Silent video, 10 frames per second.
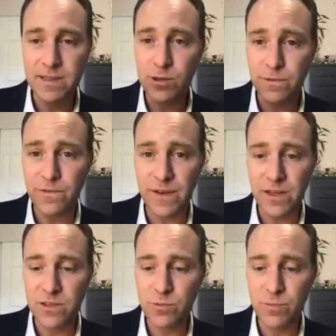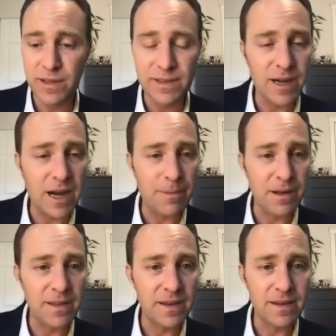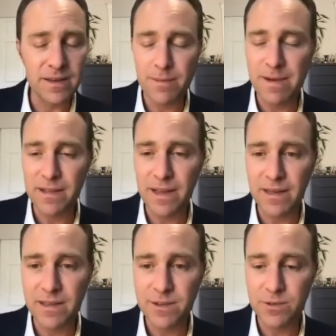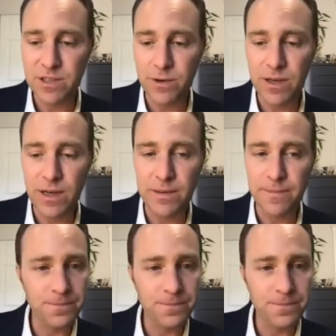So if it fails, we'll be able to hop on the command line and see what's going on.